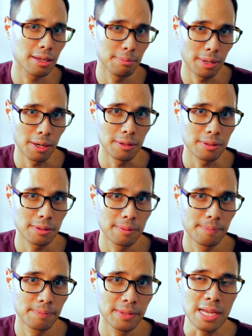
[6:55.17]
about.
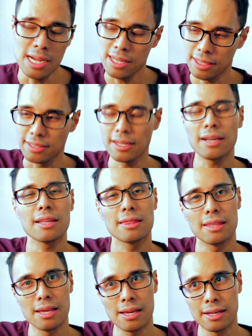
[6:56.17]
The second
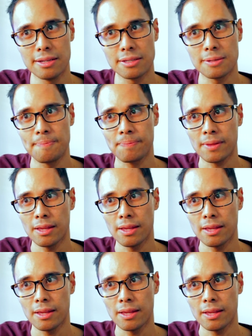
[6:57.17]
thing is